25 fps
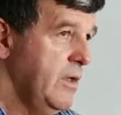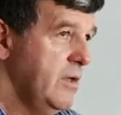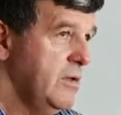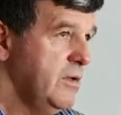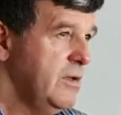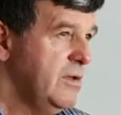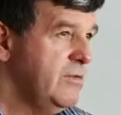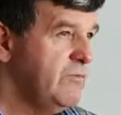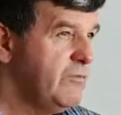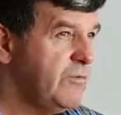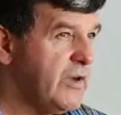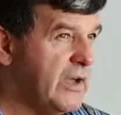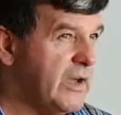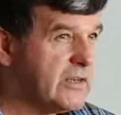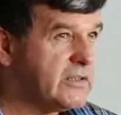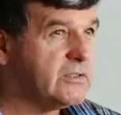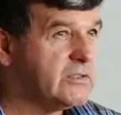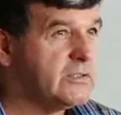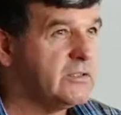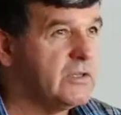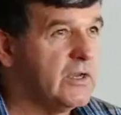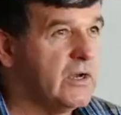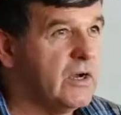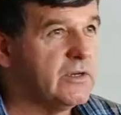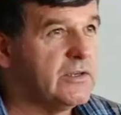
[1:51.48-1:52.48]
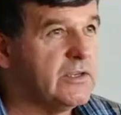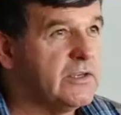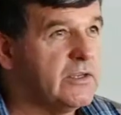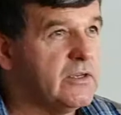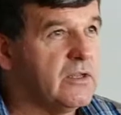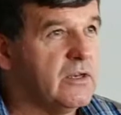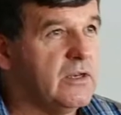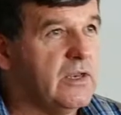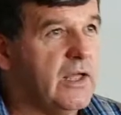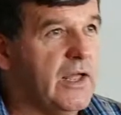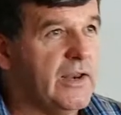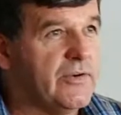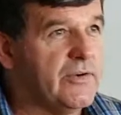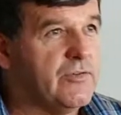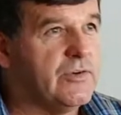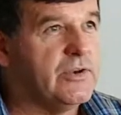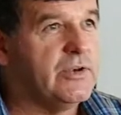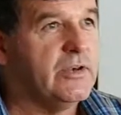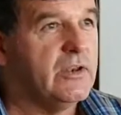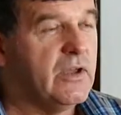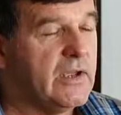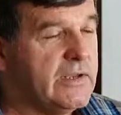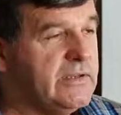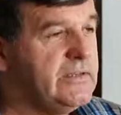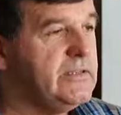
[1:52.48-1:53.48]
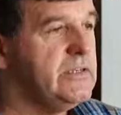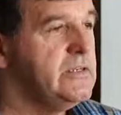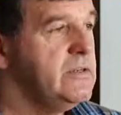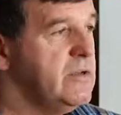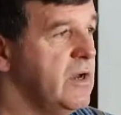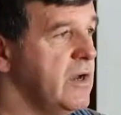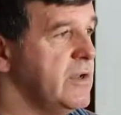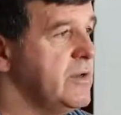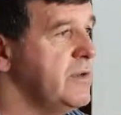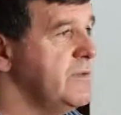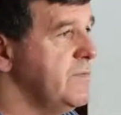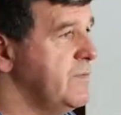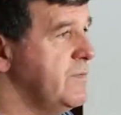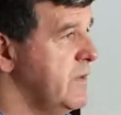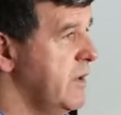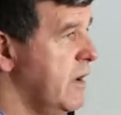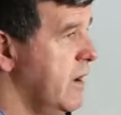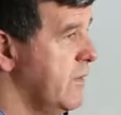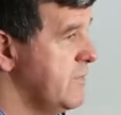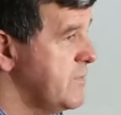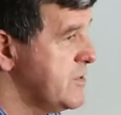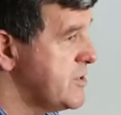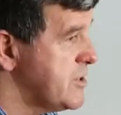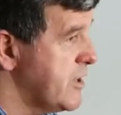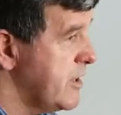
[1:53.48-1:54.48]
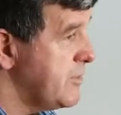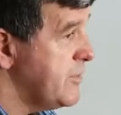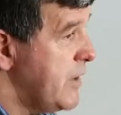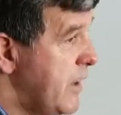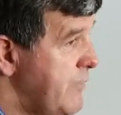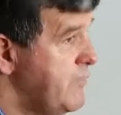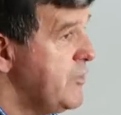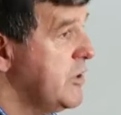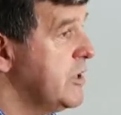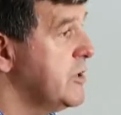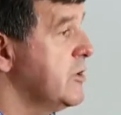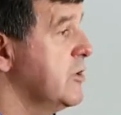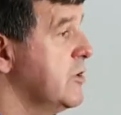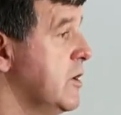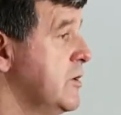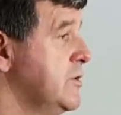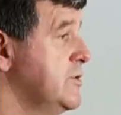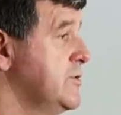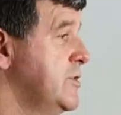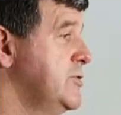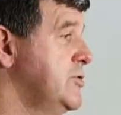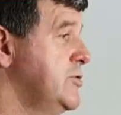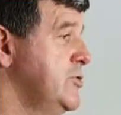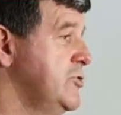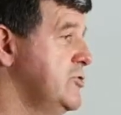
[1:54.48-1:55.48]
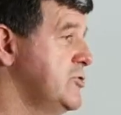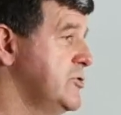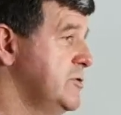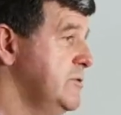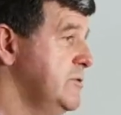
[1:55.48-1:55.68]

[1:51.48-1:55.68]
In fact, Article 199 of the South African Constitution